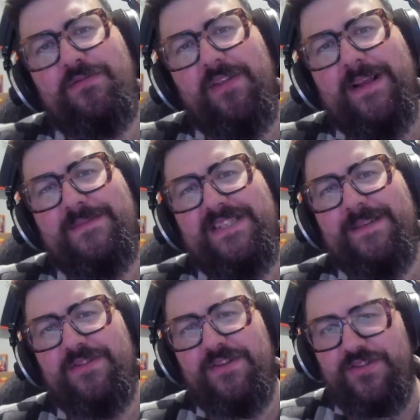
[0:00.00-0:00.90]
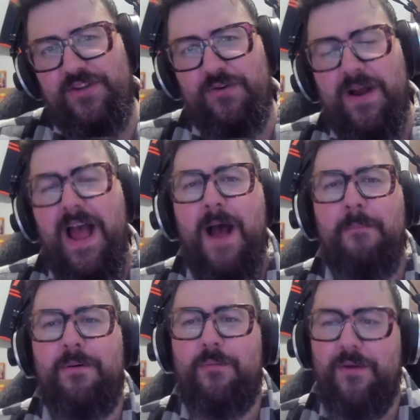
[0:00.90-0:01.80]
Flames team to do,
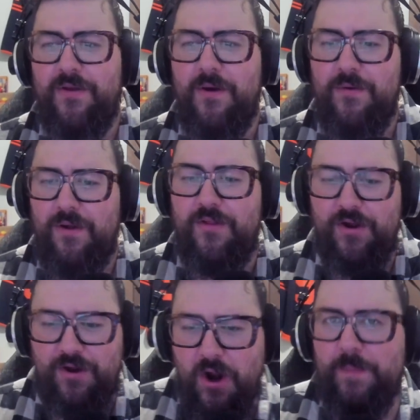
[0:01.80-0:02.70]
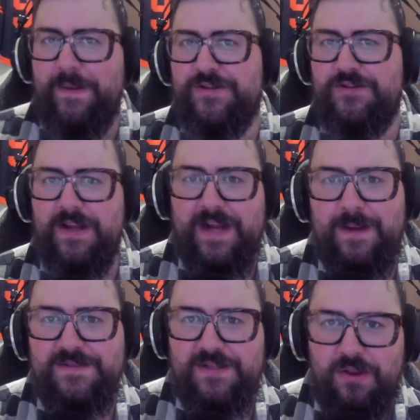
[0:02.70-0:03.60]
but without all the garbage that
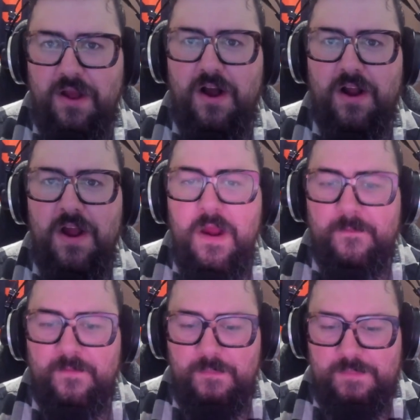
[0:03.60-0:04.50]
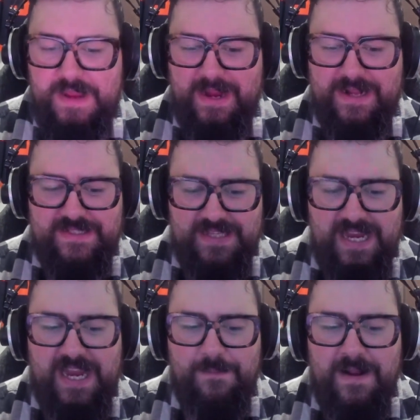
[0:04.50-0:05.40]
comes along from being a
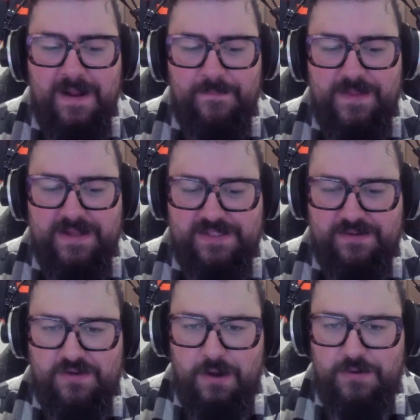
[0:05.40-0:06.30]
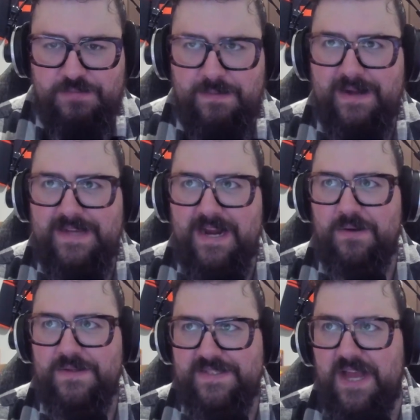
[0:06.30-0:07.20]
team that's coached by
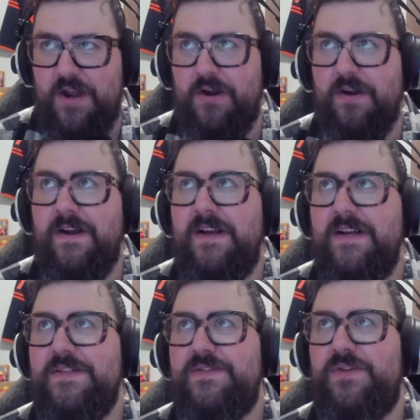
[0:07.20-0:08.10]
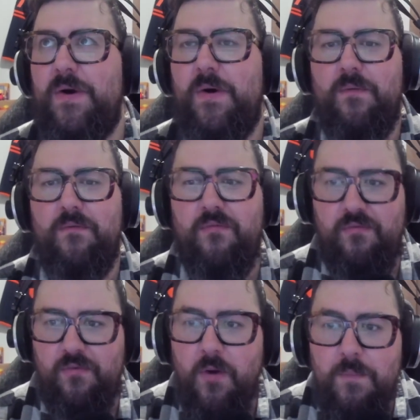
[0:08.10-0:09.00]
Daryl Sutter. So
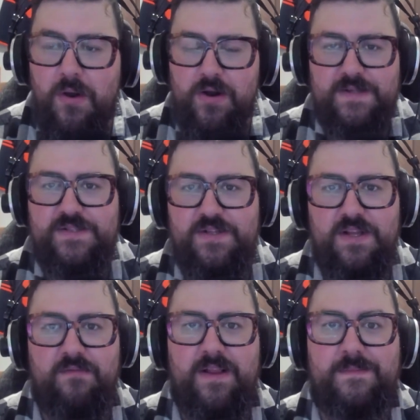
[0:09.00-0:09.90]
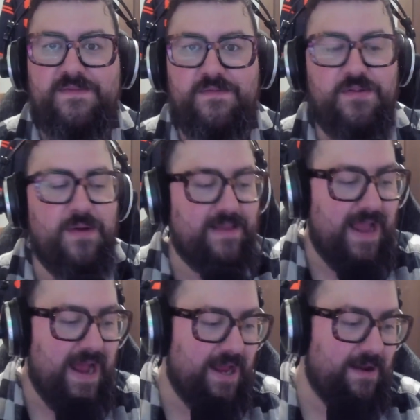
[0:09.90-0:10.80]
full marks to the Flames for doing
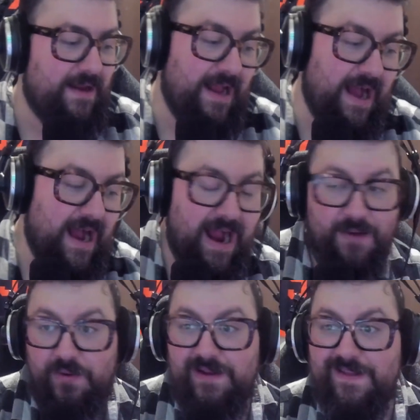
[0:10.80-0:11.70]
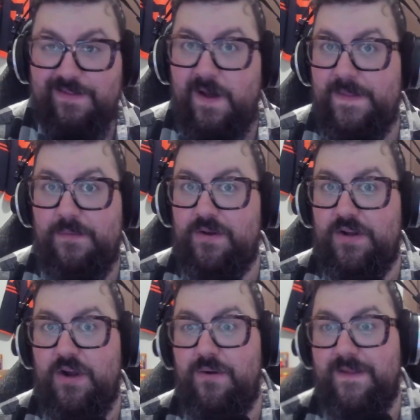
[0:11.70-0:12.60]
that. I really thought they were going to
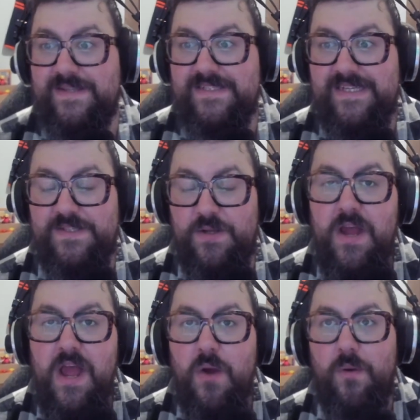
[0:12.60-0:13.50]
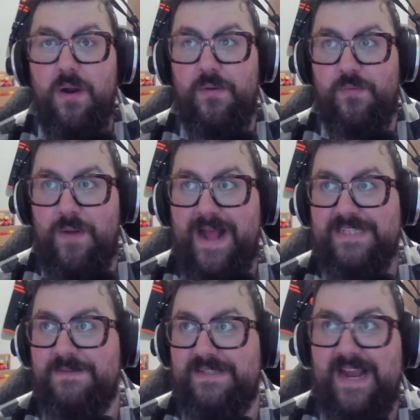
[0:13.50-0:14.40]
go into this season with
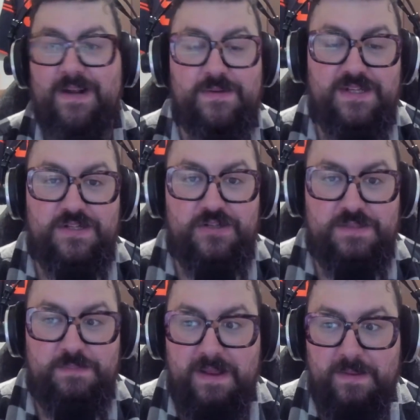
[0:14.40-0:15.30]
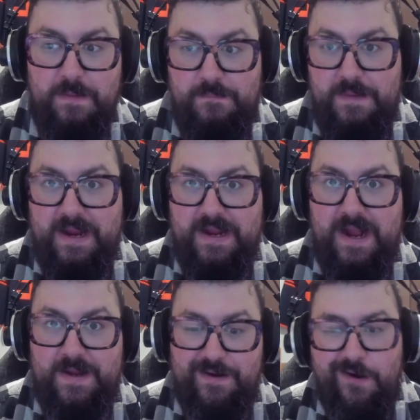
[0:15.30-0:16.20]
Rasmus Andersson just being the big
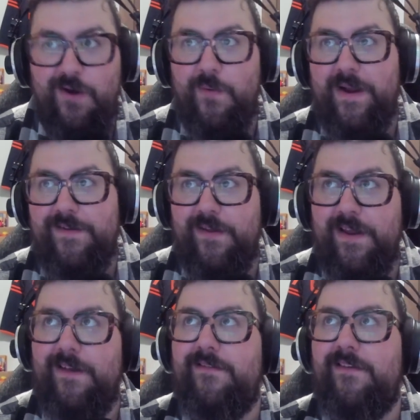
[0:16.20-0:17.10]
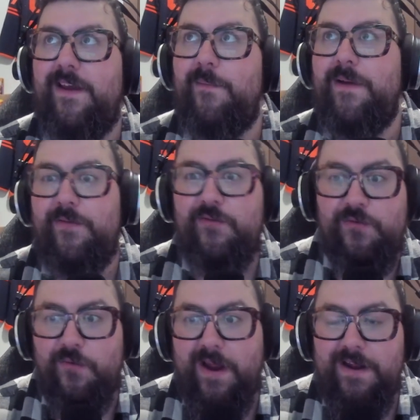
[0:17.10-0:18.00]
kind of, oh, wait till he see him gets
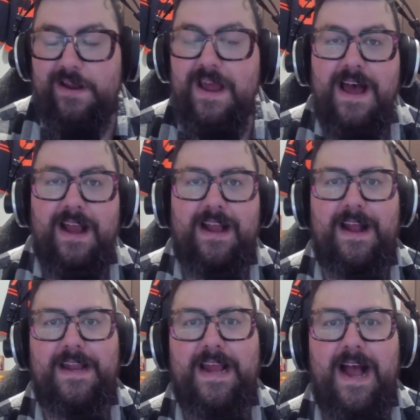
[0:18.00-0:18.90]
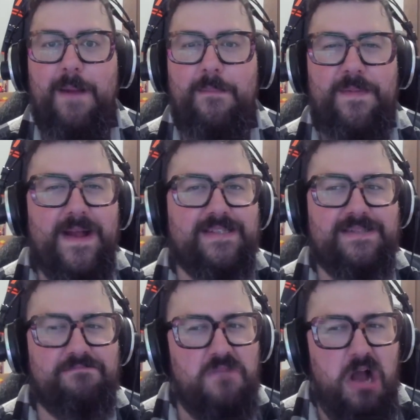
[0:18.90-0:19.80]
traded kind of guy. But
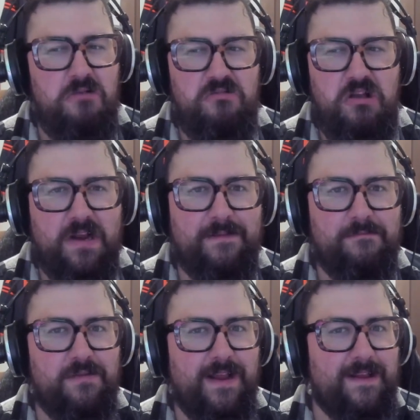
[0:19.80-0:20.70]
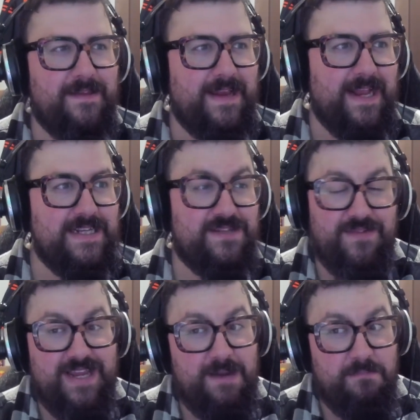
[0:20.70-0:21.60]
that's not looking like the case if
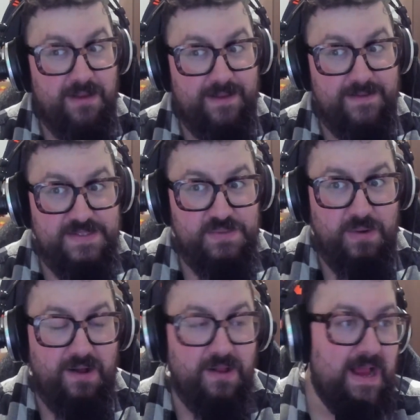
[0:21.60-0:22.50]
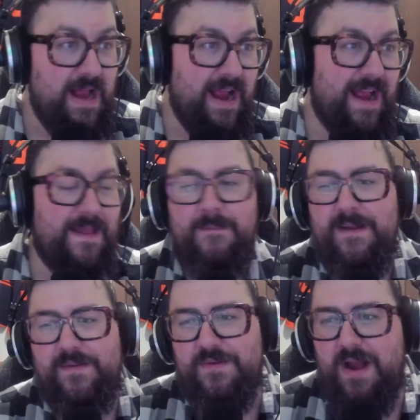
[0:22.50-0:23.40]
they keep playing this well. And I
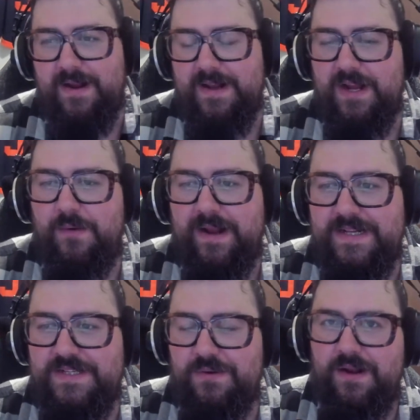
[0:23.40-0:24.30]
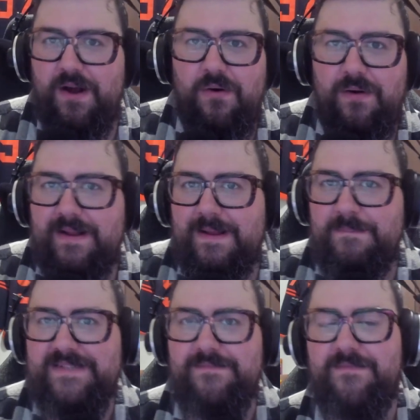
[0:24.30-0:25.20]
mean, they're not going to go 82-0. Like, that'd
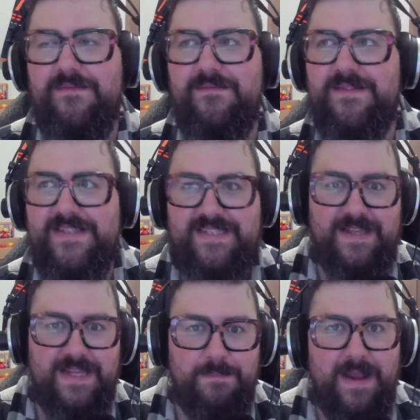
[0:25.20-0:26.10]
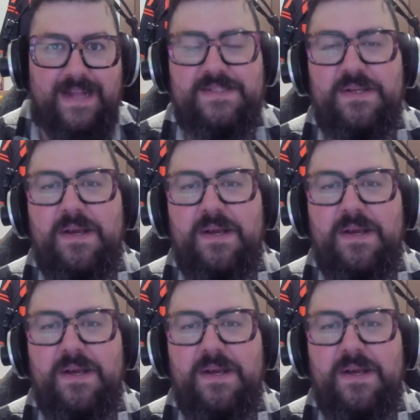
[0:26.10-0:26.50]
be silly pants.